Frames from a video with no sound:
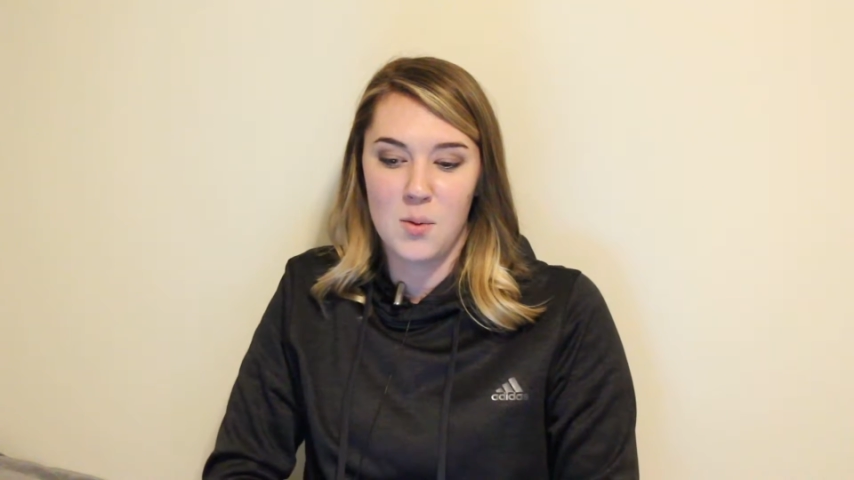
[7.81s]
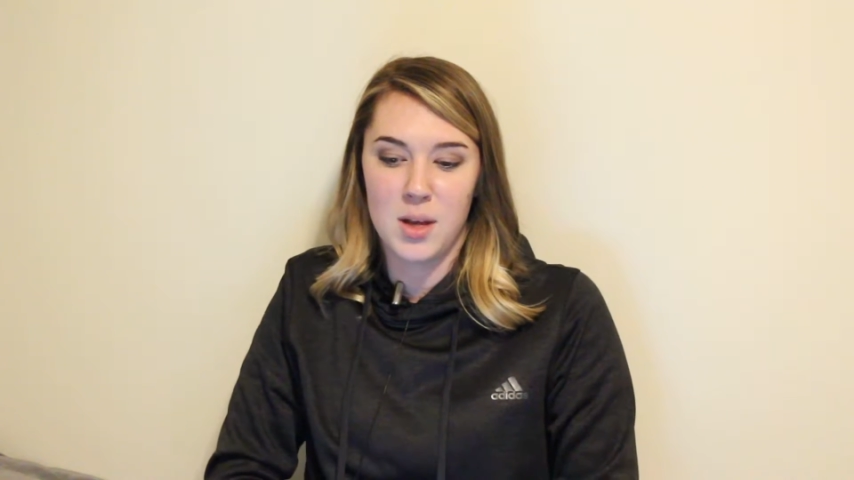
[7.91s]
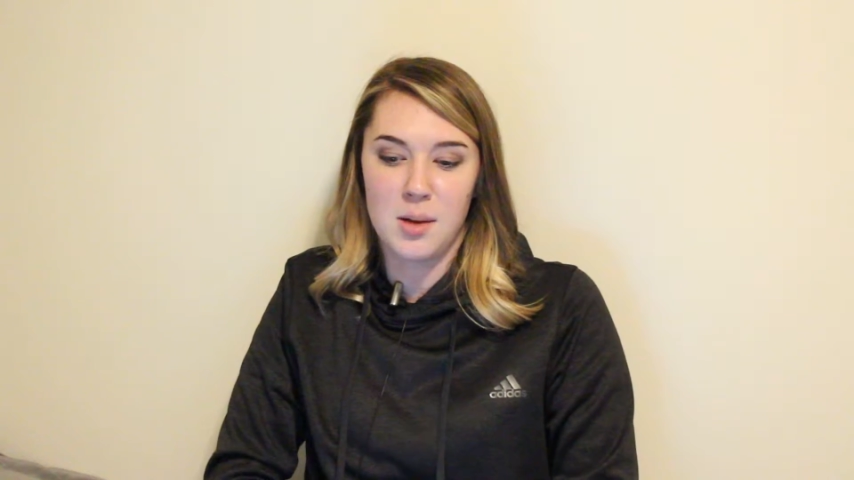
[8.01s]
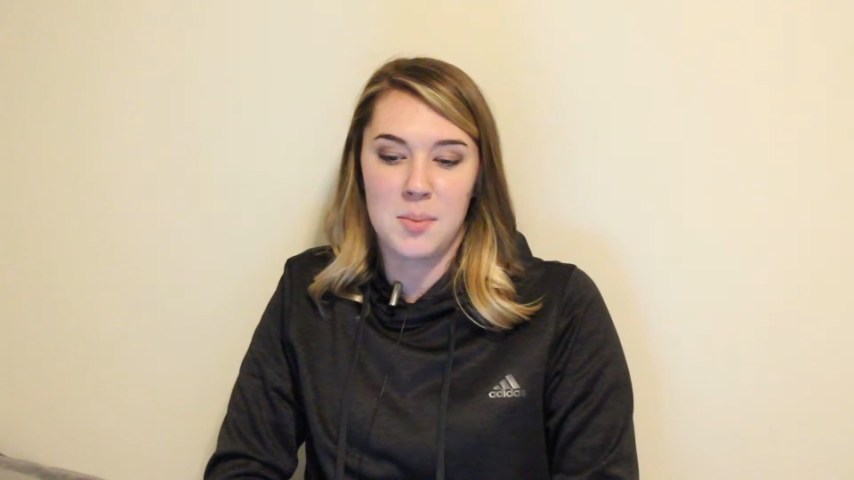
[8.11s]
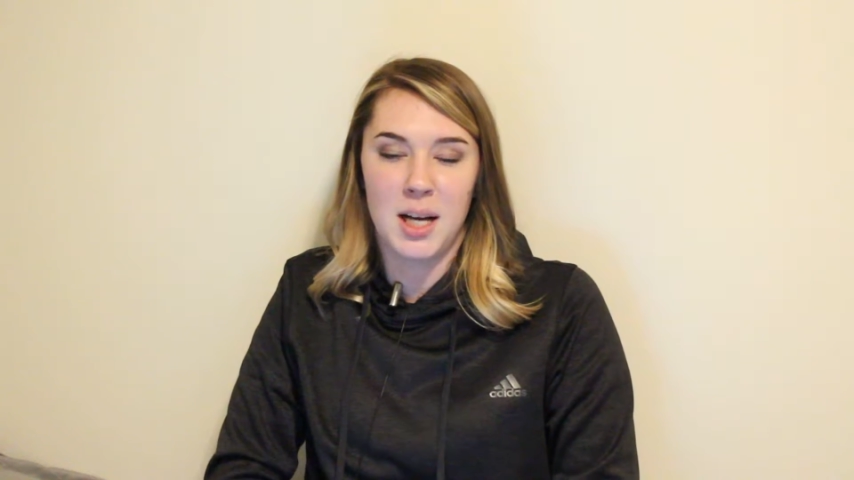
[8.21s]

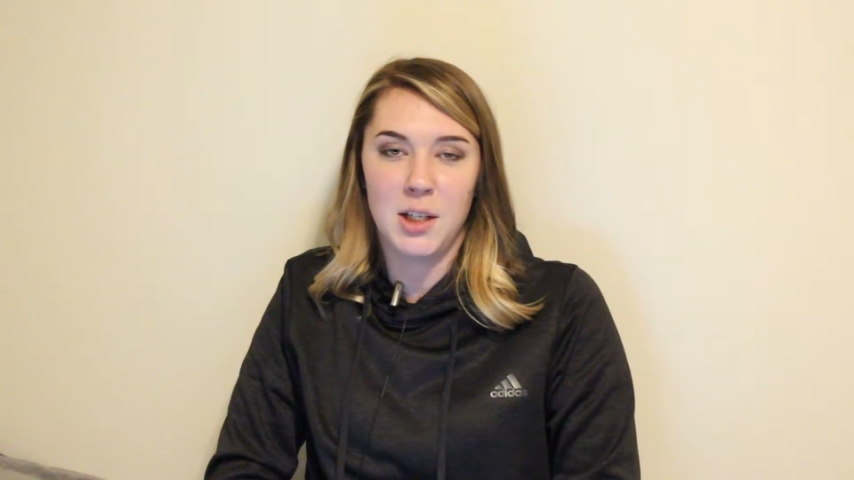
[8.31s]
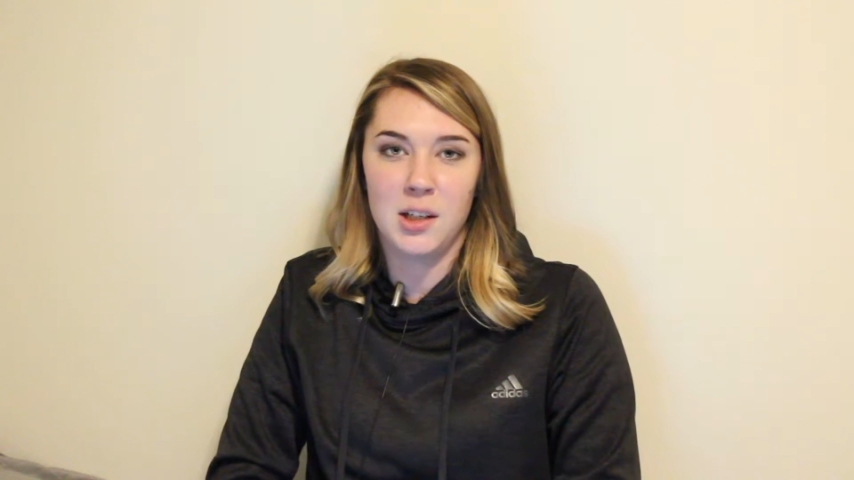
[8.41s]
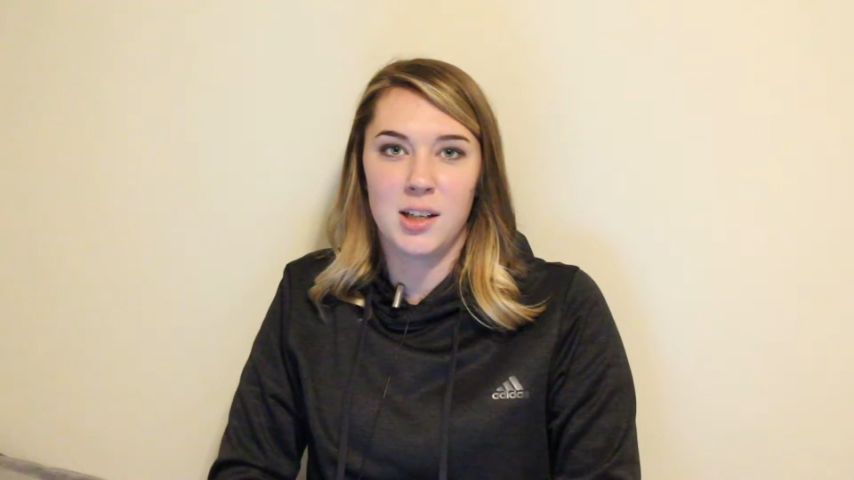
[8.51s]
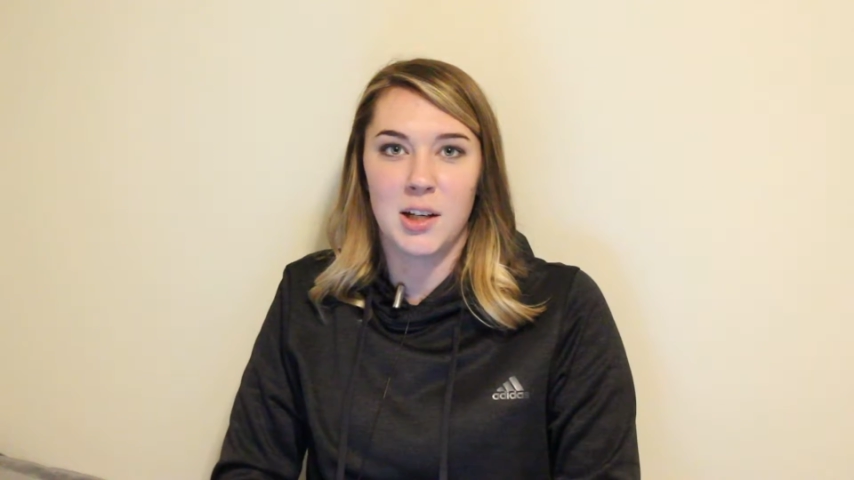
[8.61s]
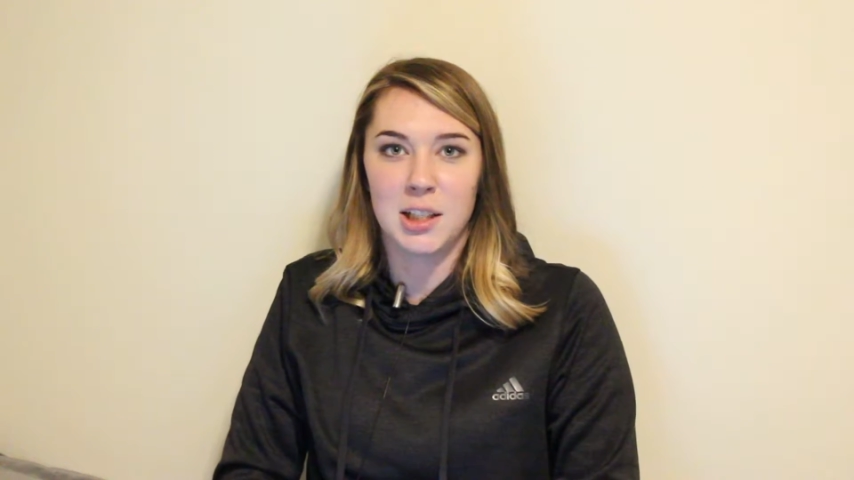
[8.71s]
with a
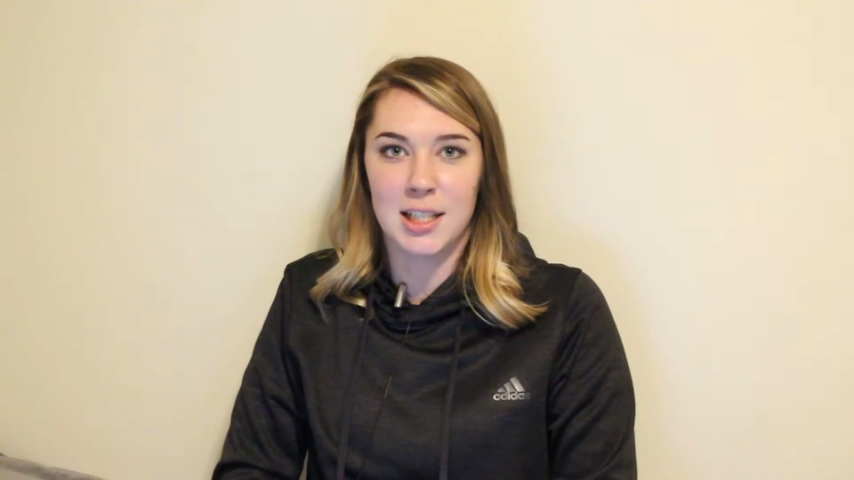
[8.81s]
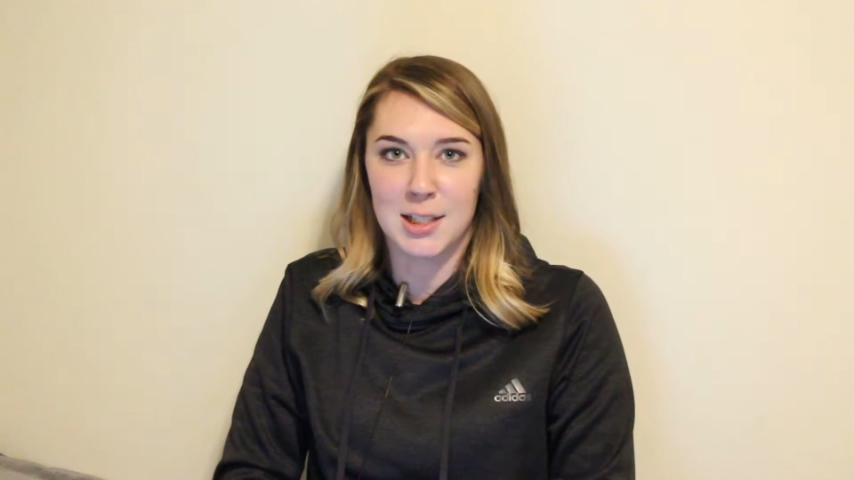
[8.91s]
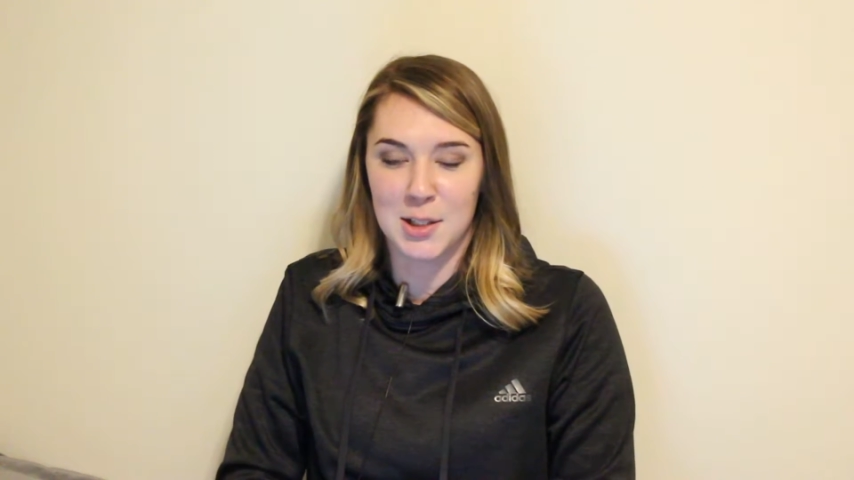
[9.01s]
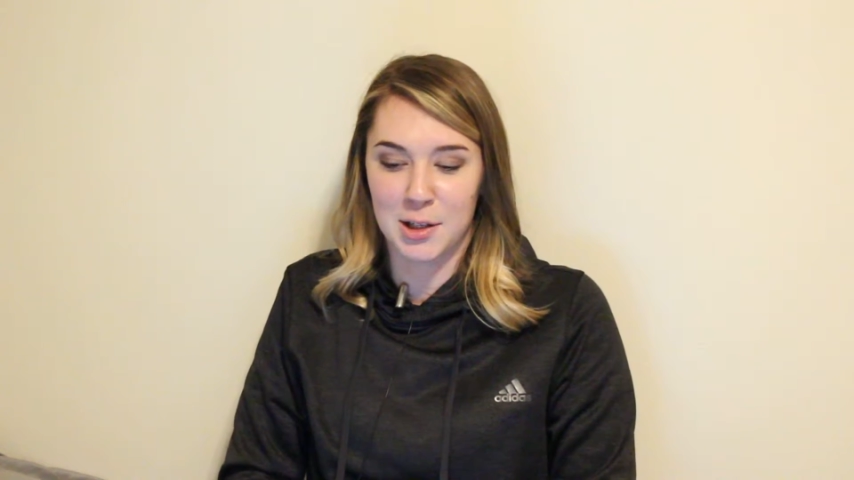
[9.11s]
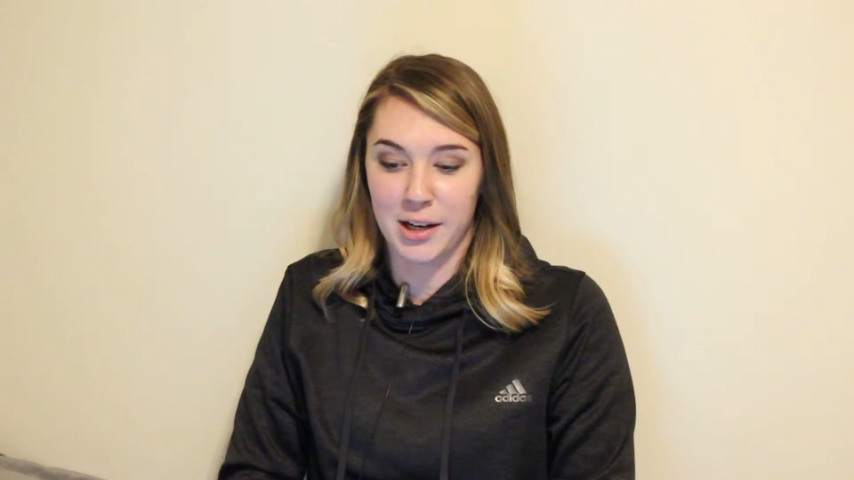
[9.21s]
minor in art
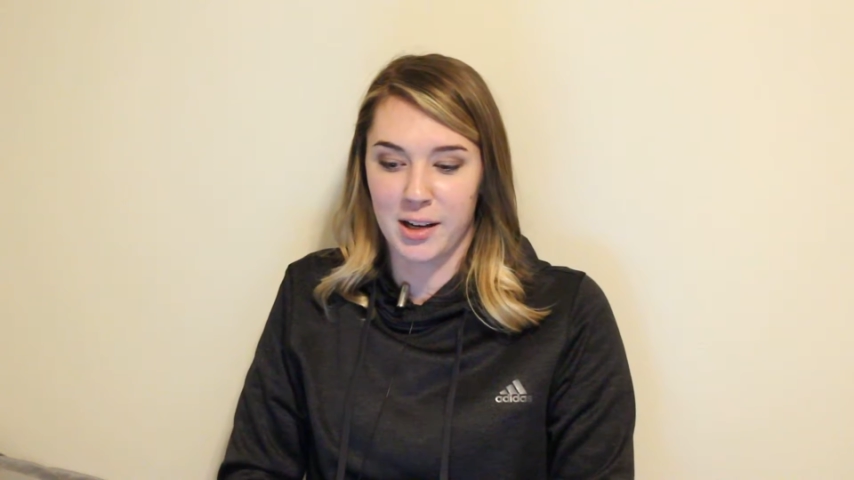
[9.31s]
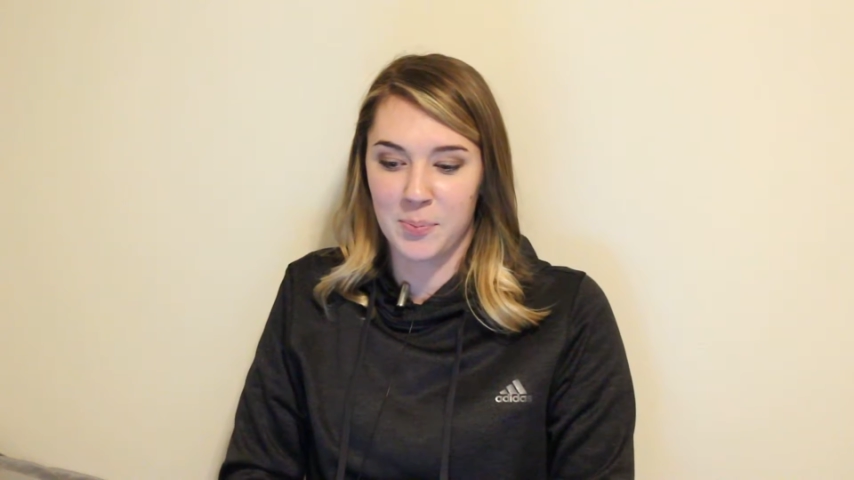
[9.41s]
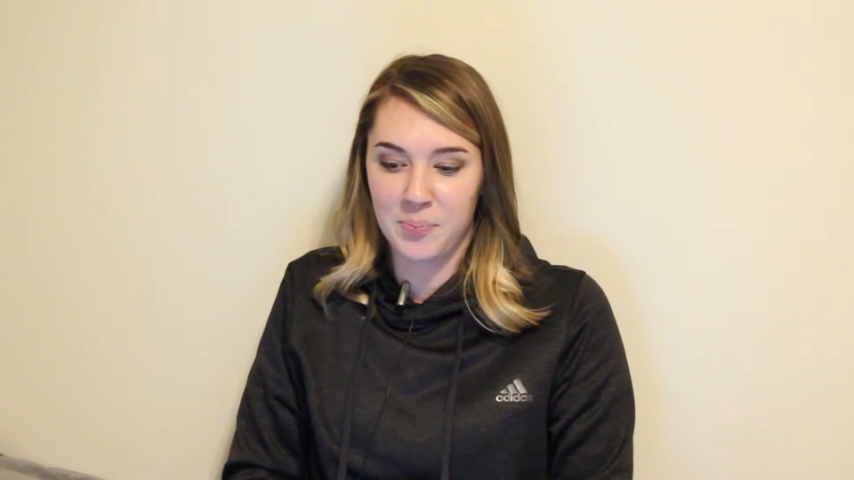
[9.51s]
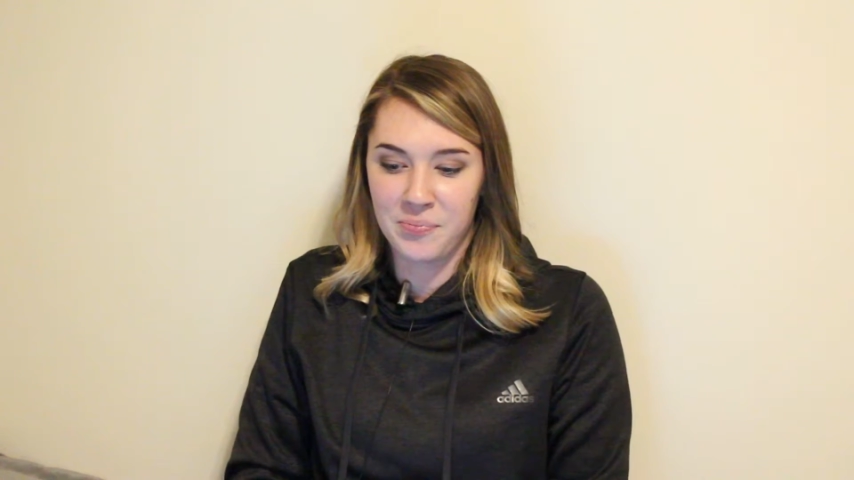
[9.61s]
history.